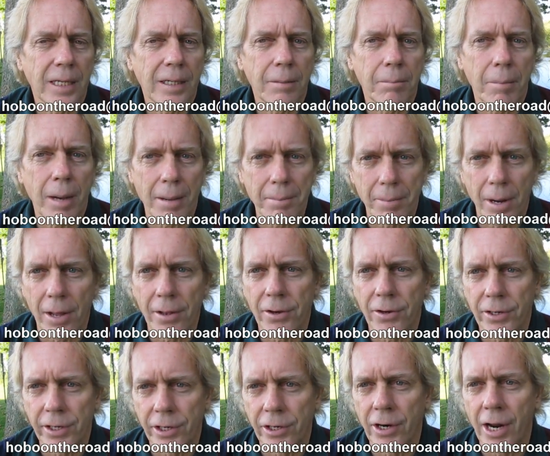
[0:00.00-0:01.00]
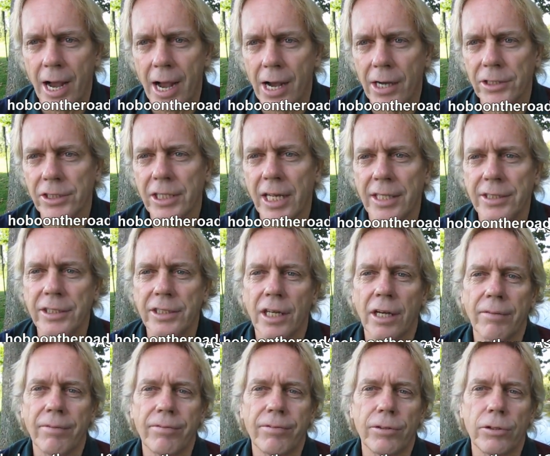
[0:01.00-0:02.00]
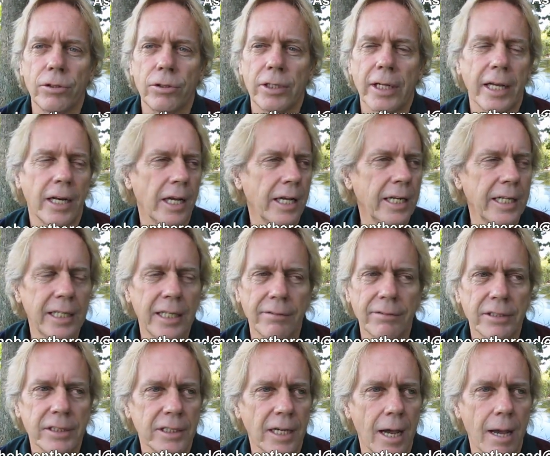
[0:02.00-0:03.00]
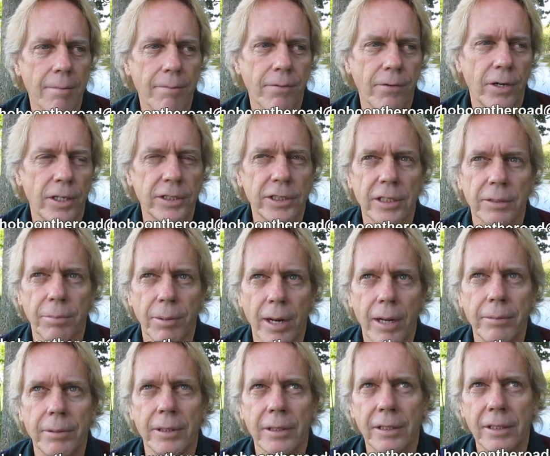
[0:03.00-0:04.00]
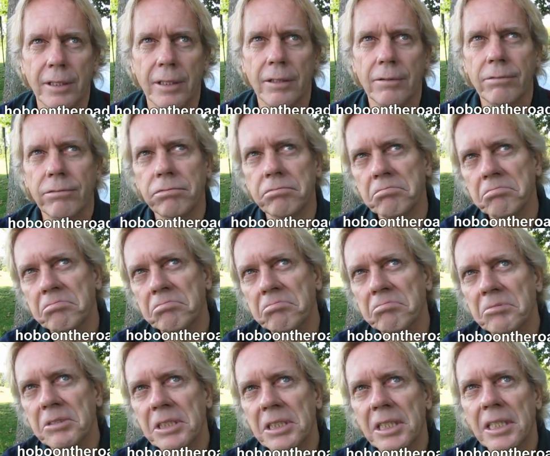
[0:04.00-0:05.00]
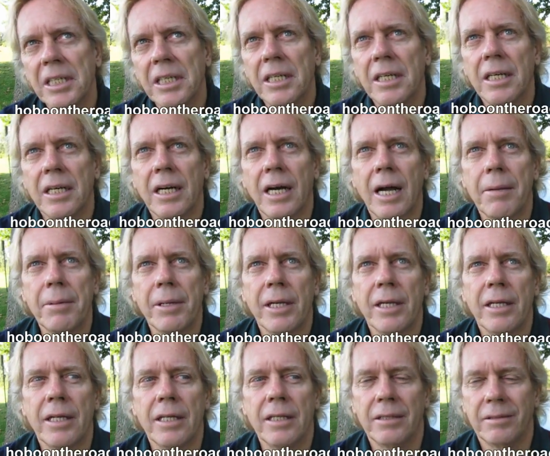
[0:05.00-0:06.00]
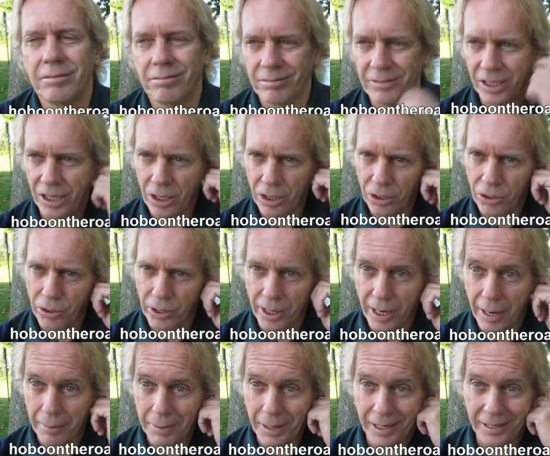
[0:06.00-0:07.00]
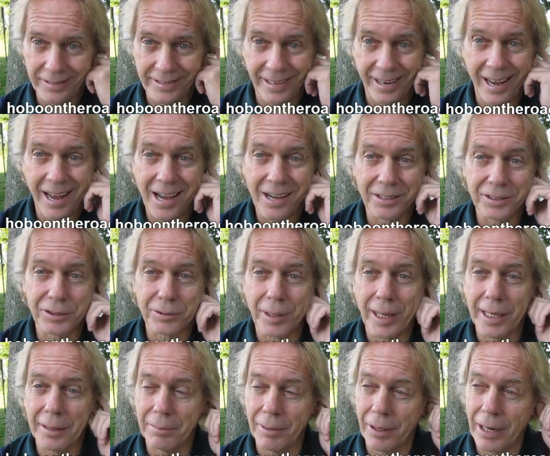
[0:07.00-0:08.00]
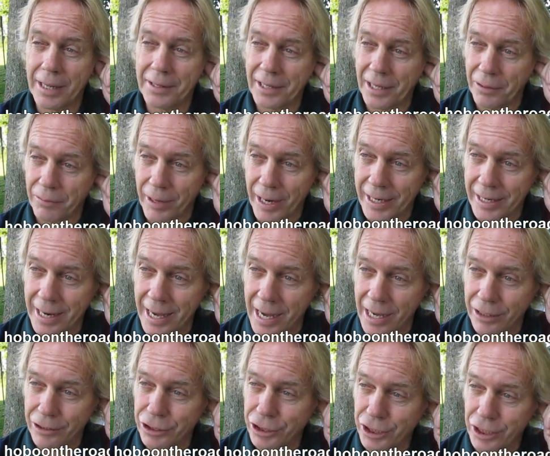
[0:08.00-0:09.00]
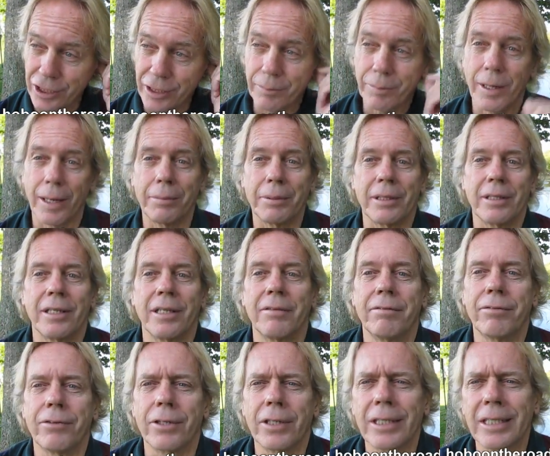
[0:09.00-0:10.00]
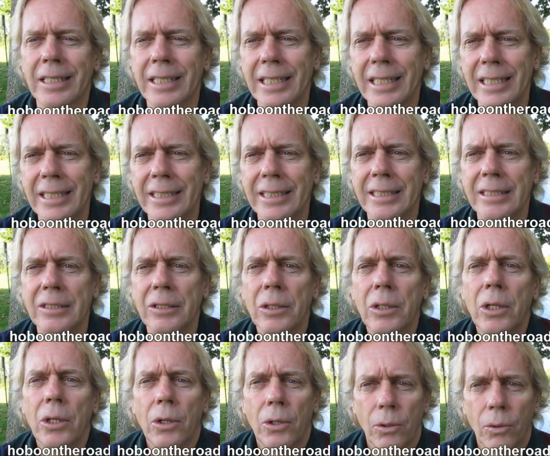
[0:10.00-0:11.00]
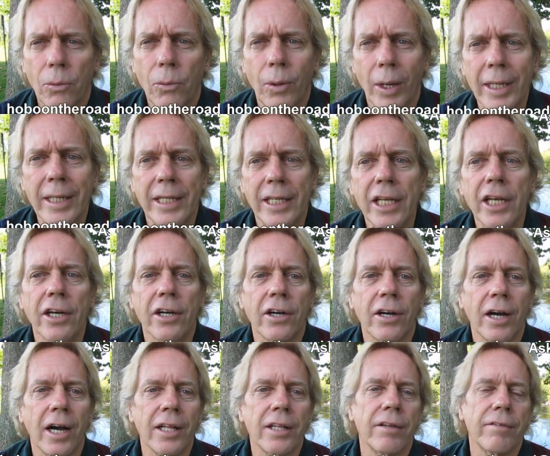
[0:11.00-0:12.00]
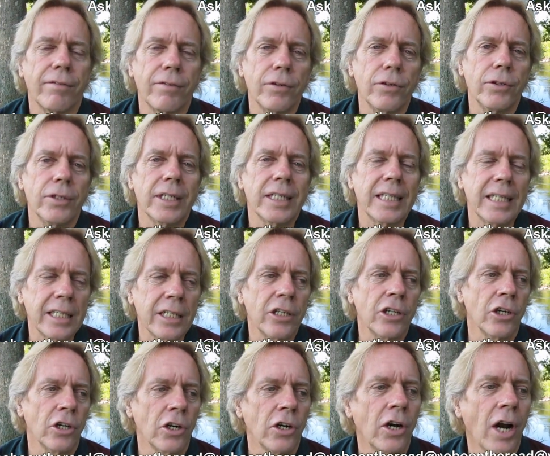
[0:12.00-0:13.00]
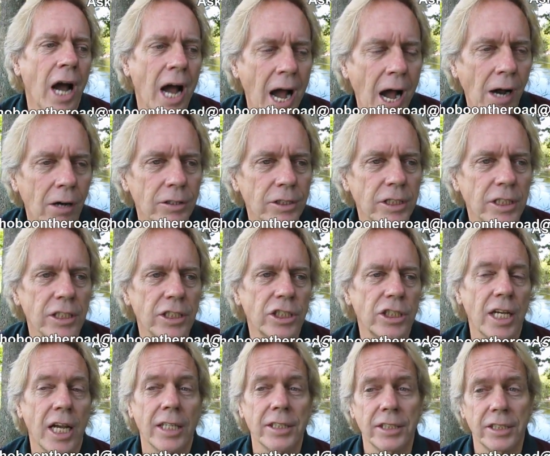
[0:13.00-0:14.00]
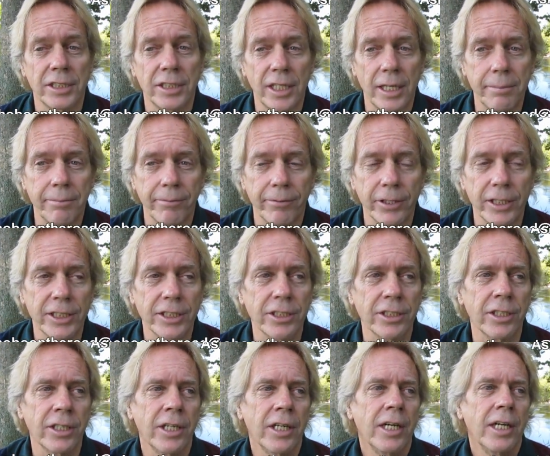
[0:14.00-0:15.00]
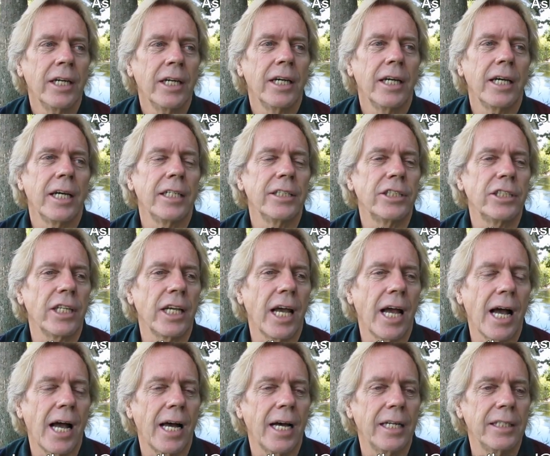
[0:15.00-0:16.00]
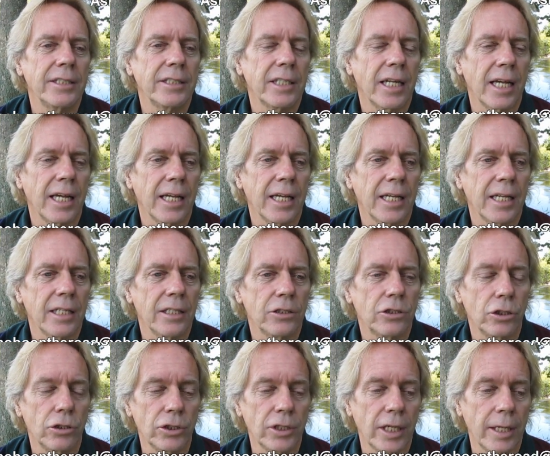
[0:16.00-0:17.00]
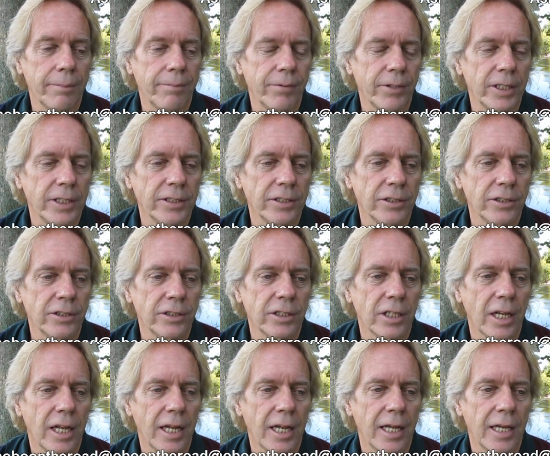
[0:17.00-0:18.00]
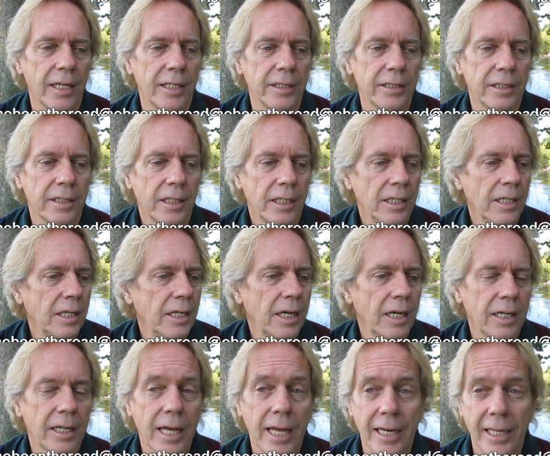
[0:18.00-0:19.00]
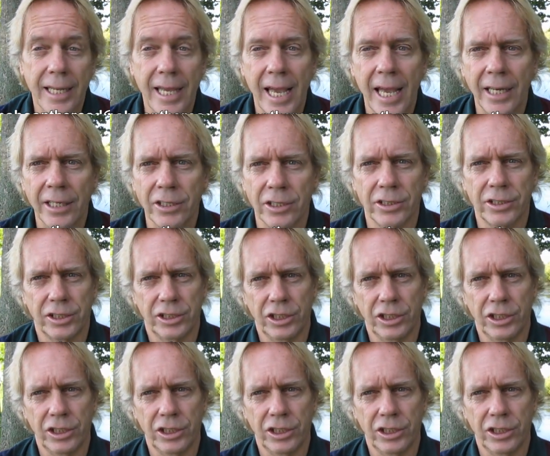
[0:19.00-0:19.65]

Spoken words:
My mother in her house has enough food at any given time for us to probably live, I mean, you know, according to how many is in the house, right? But I think right now she could probably live for at least 1 year on the food in her house, because she has a deep freezer, and she has 2 deep freezers and a lot of canned goods.